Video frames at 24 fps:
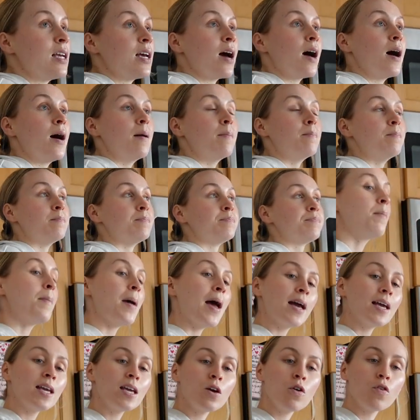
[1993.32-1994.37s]
the
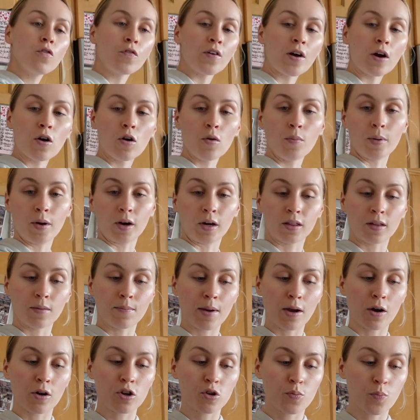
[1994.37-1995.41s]
Maggie O'Farrell book, The
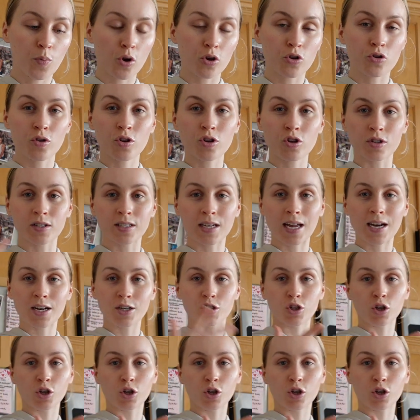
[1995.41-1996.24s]
Marriage Portrait, just kind of